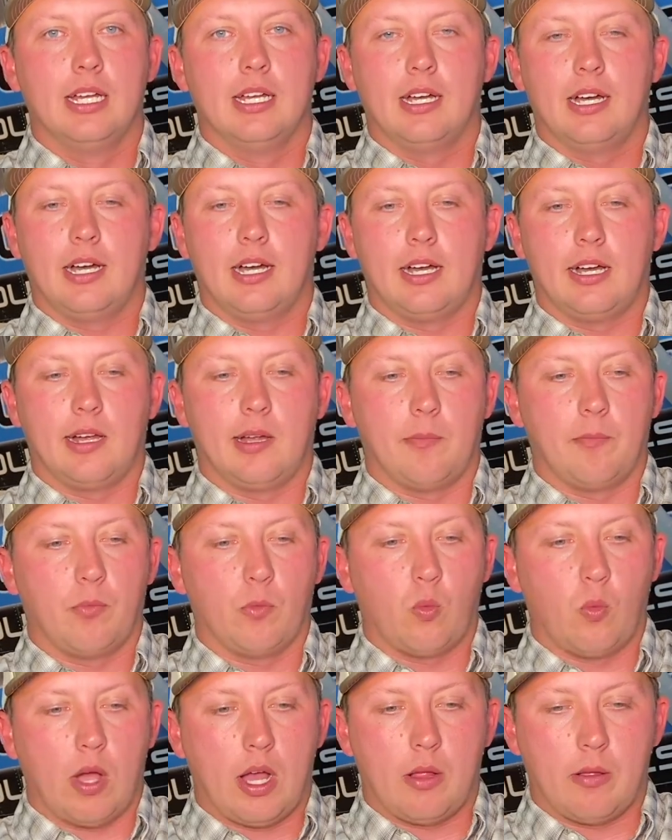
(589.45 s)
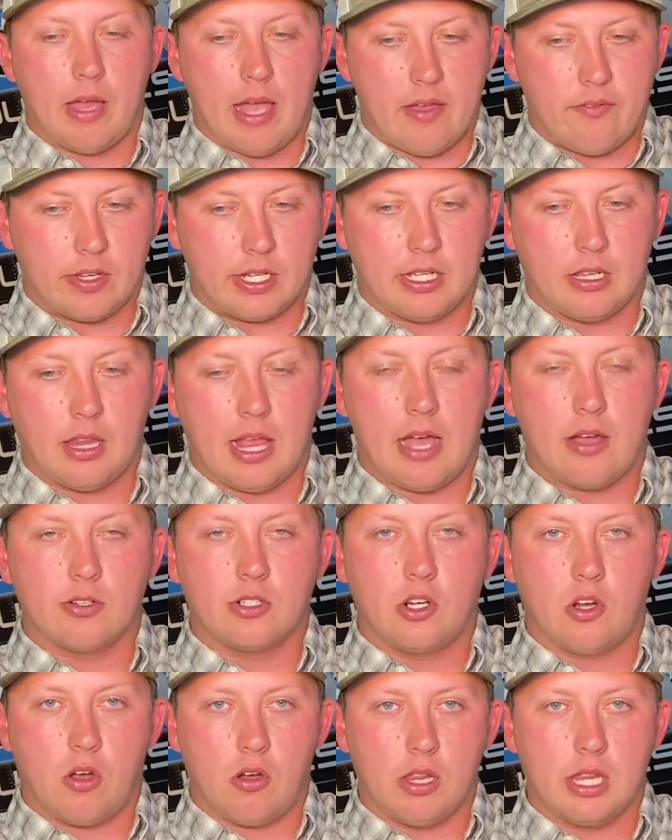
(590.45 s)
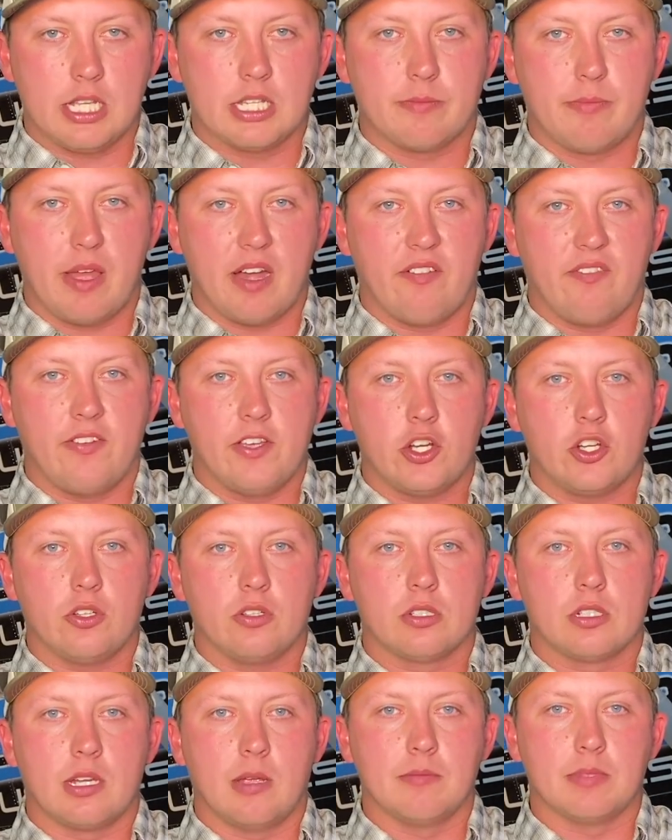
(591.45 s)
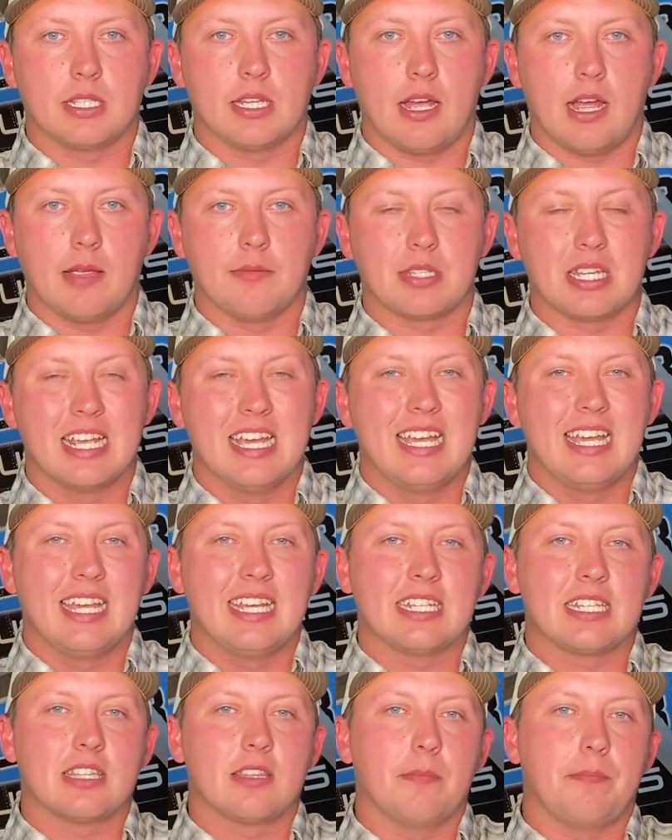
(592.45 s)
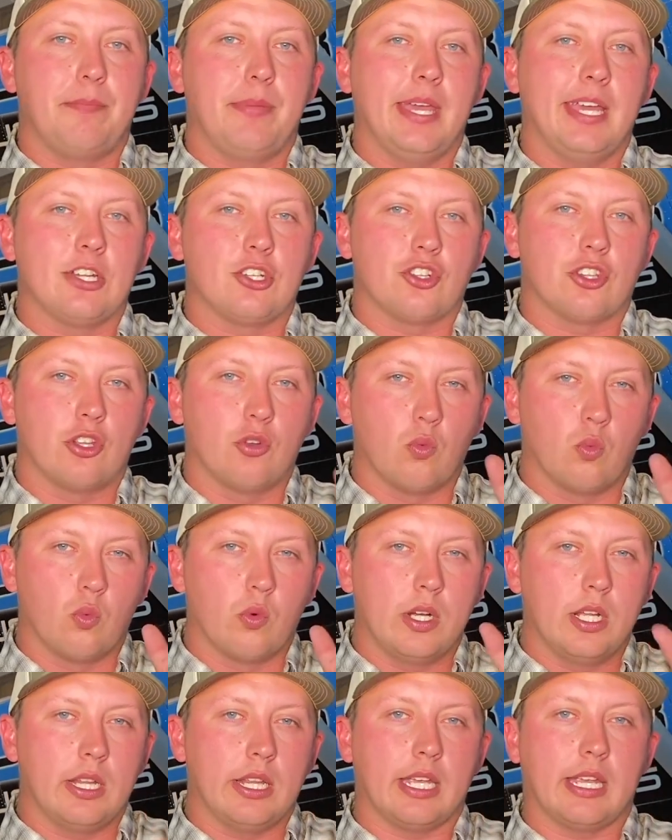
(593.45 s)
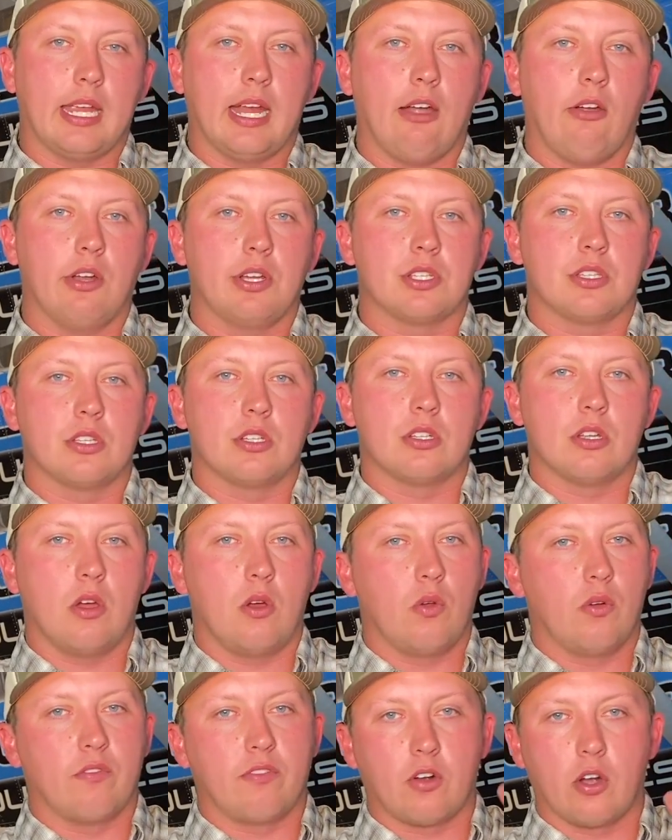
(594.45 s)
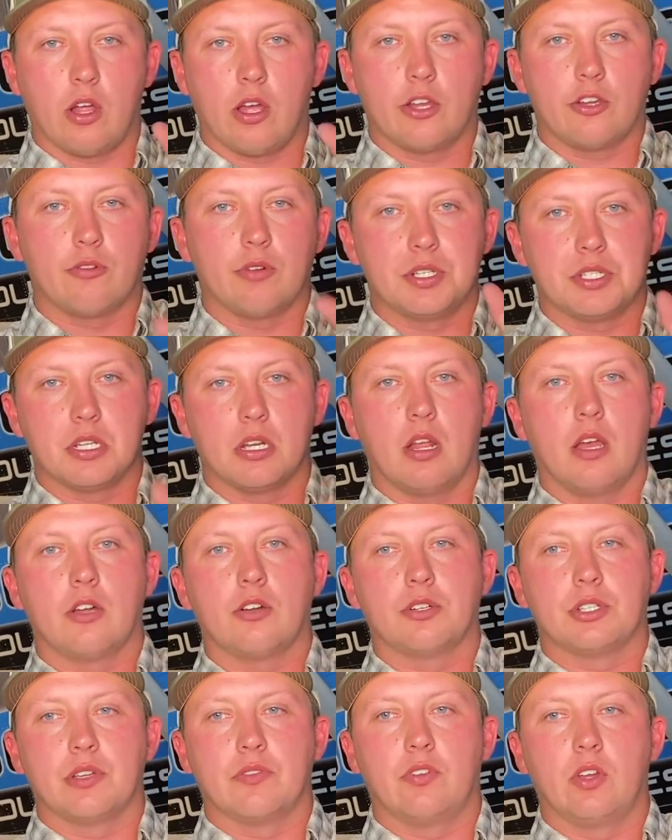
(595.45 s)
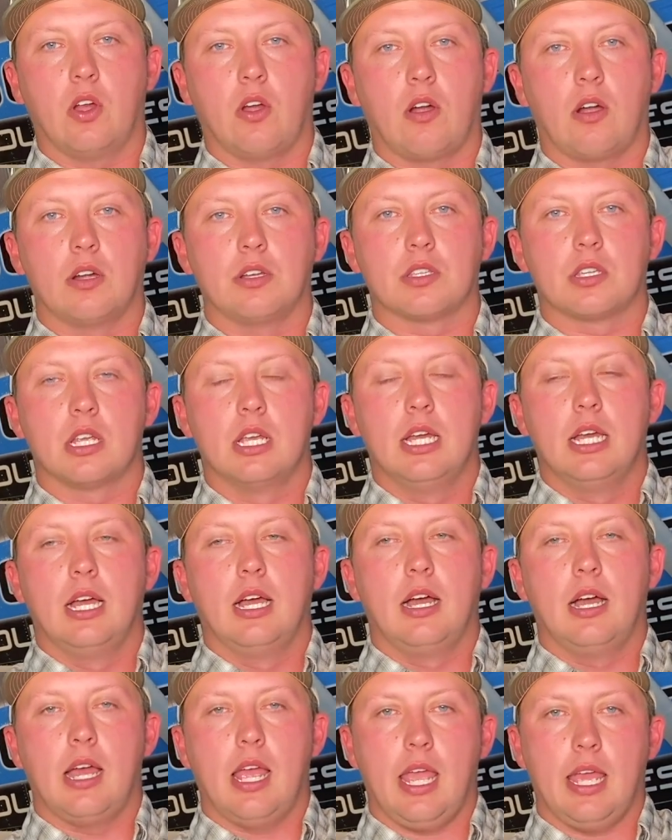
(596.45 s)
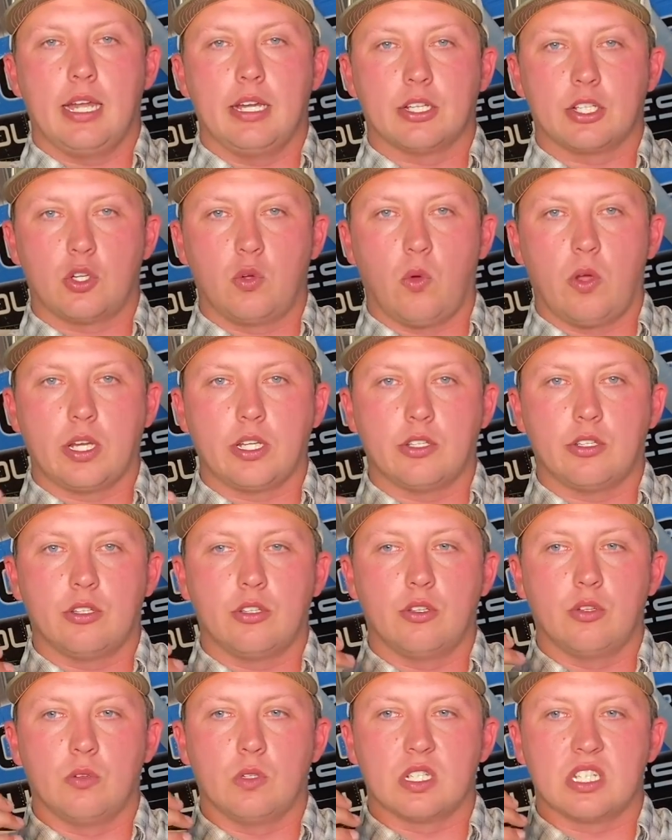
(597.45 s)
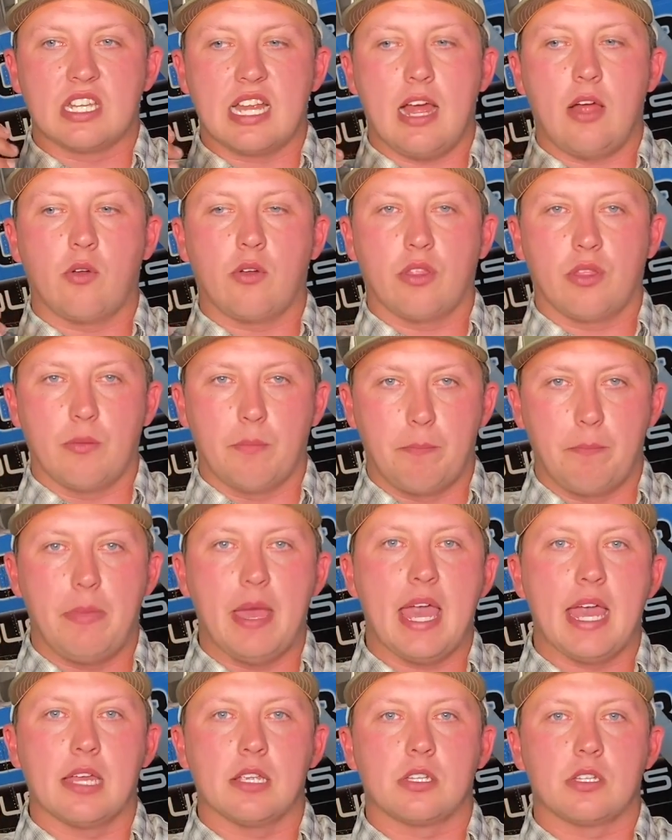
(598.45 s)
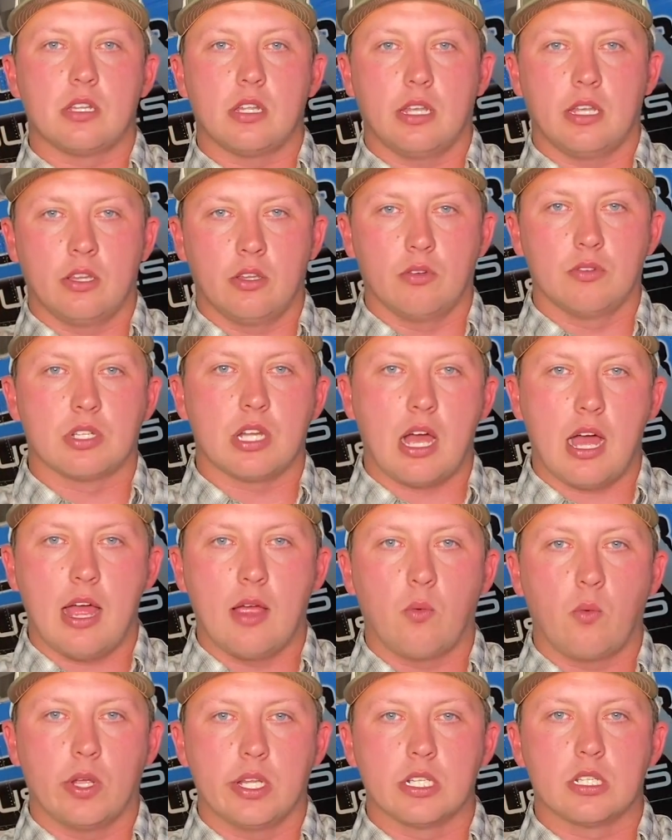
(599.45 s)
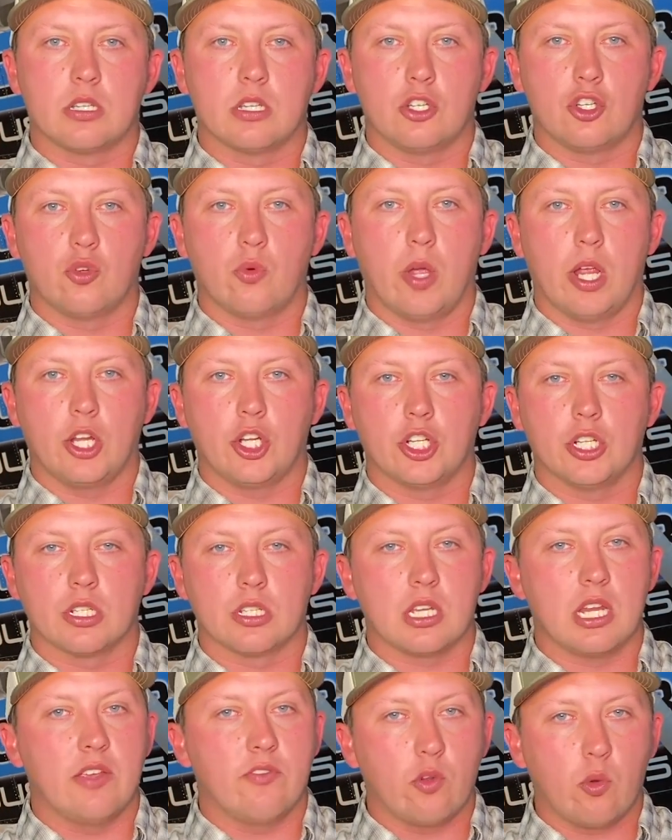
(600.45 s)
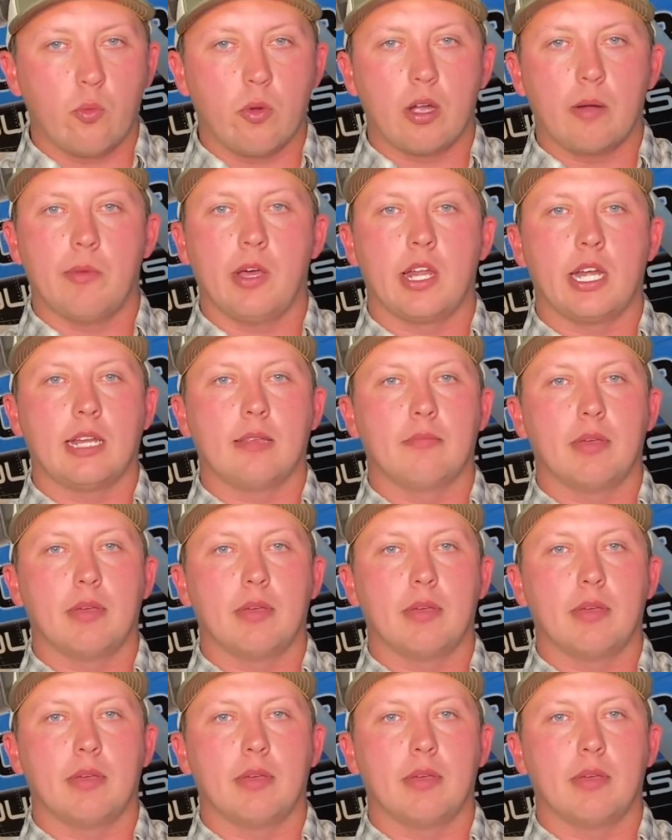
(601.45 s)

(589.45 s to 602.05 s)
While having a loud call is beneficial sometimes, it's the pitch that really carries the tone for hundreds and hundreds of yards and is going to sound the best in those high wind situations. Even when I'm hunting